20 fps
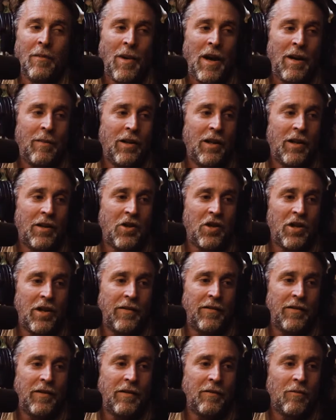maybe the
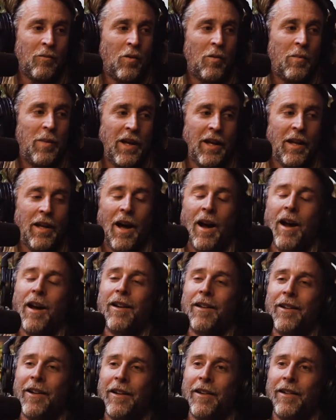shift will be that,
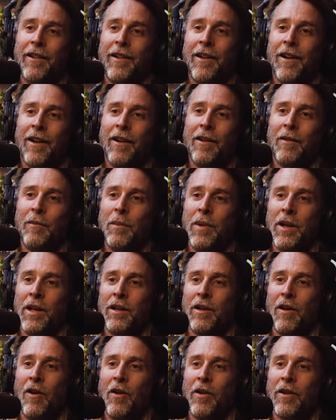you know,
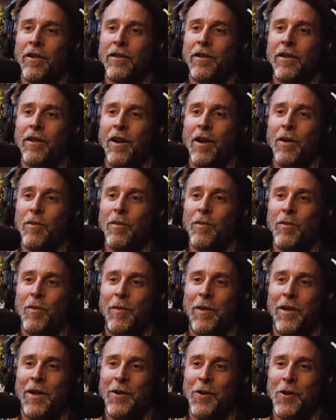being honest and open will
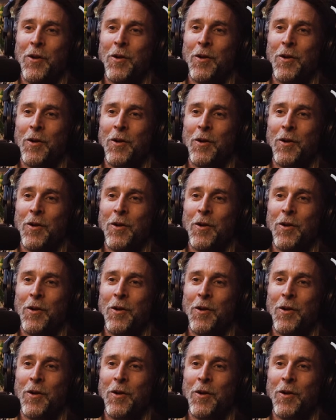be the new